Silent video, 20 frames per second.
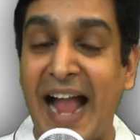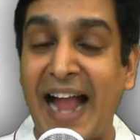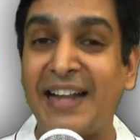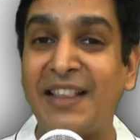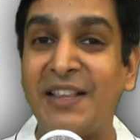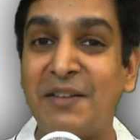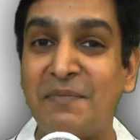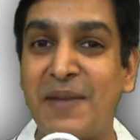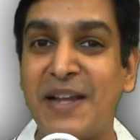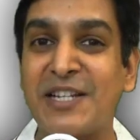
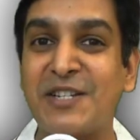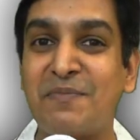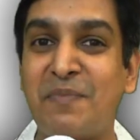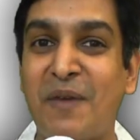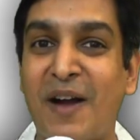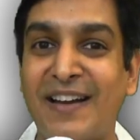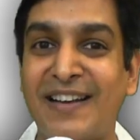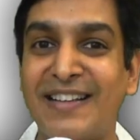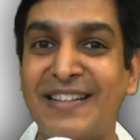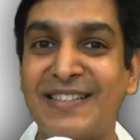And the
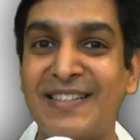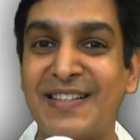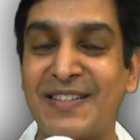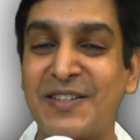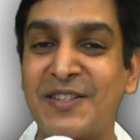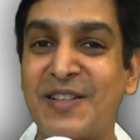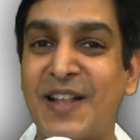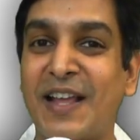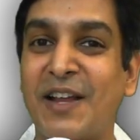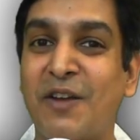best part is,
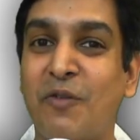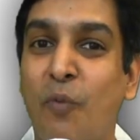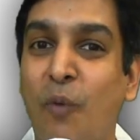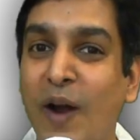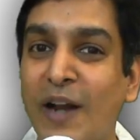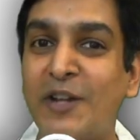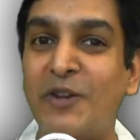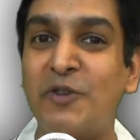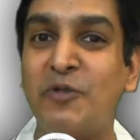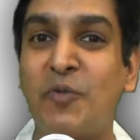this is like
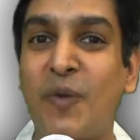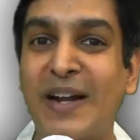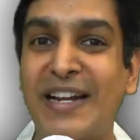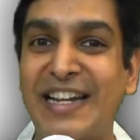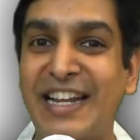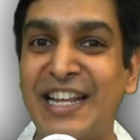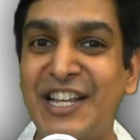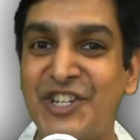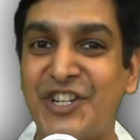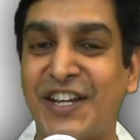
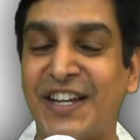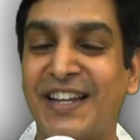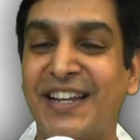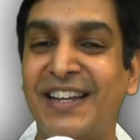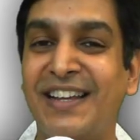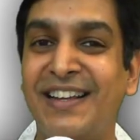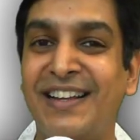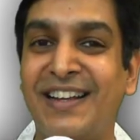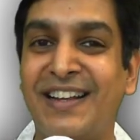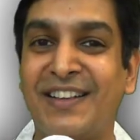one-to-one
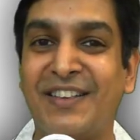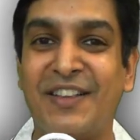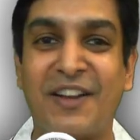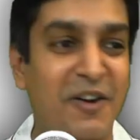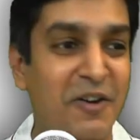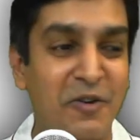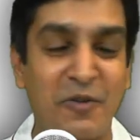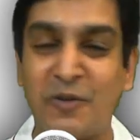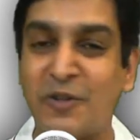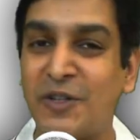teaching.
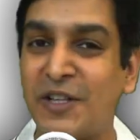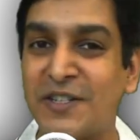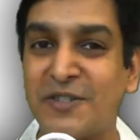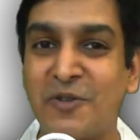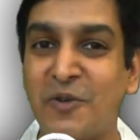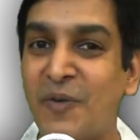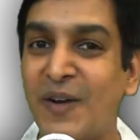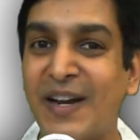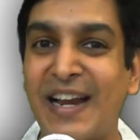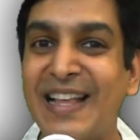
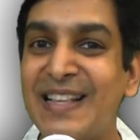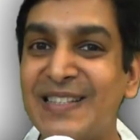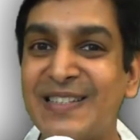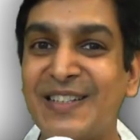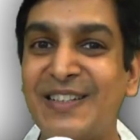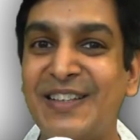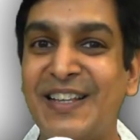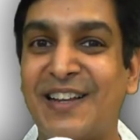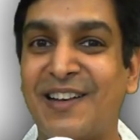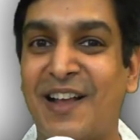There's no one
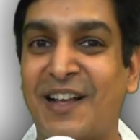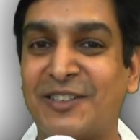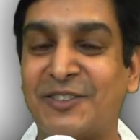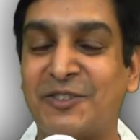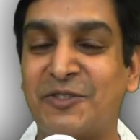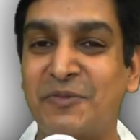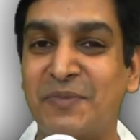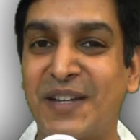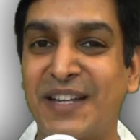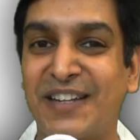else in the
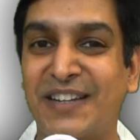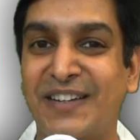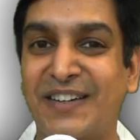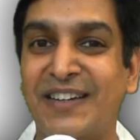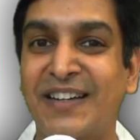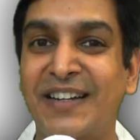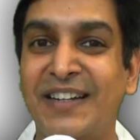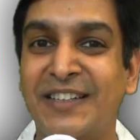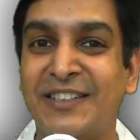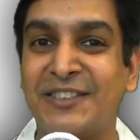classroom
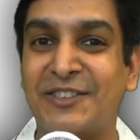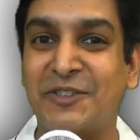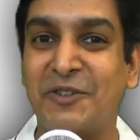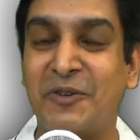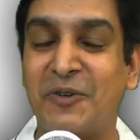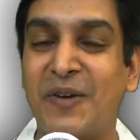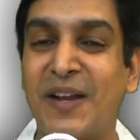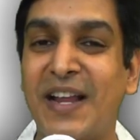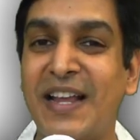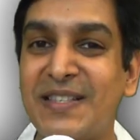here.
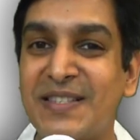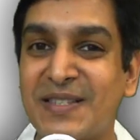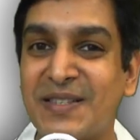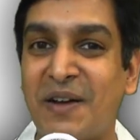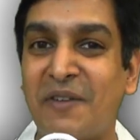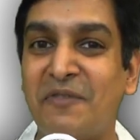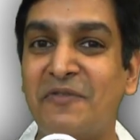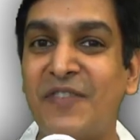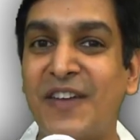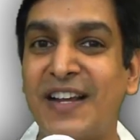So in
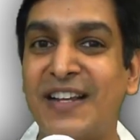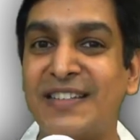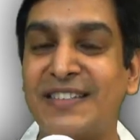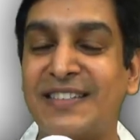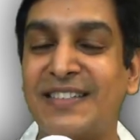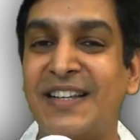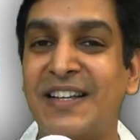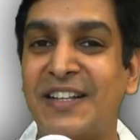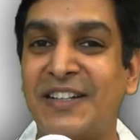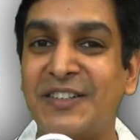some
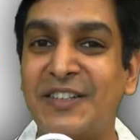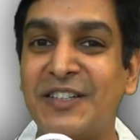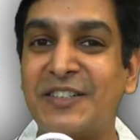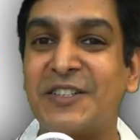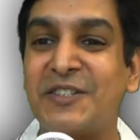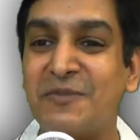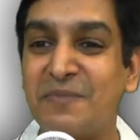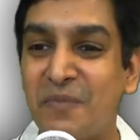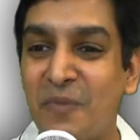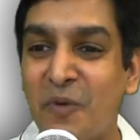ways,
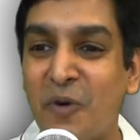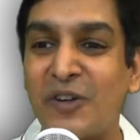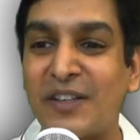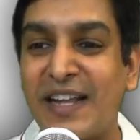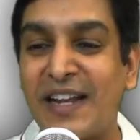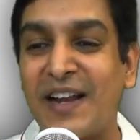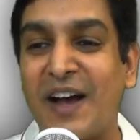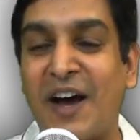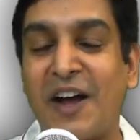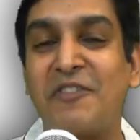this is
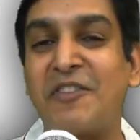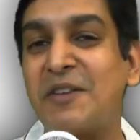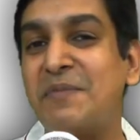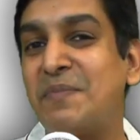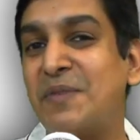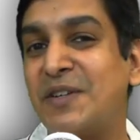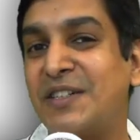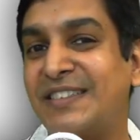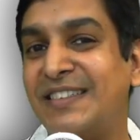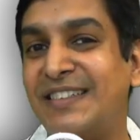more than
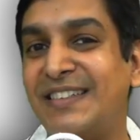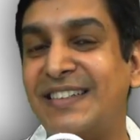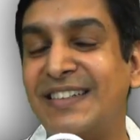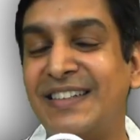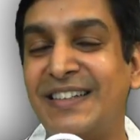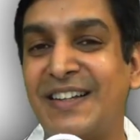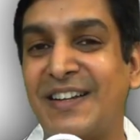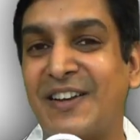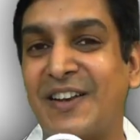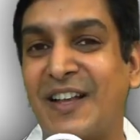
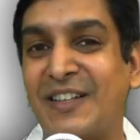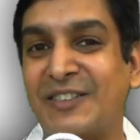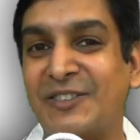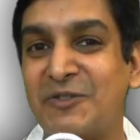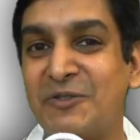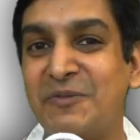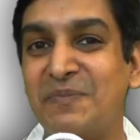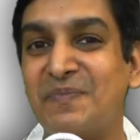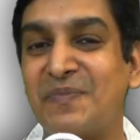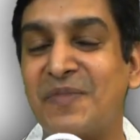100%
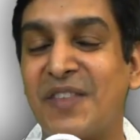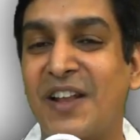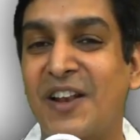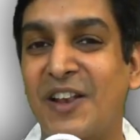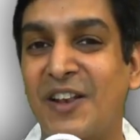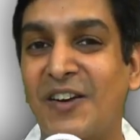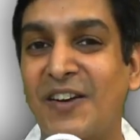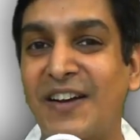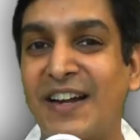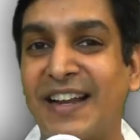classroom
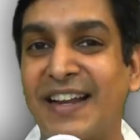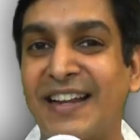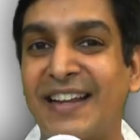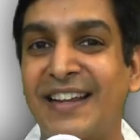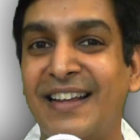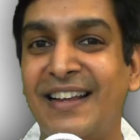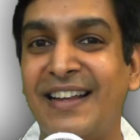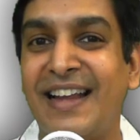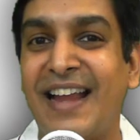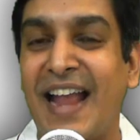learning.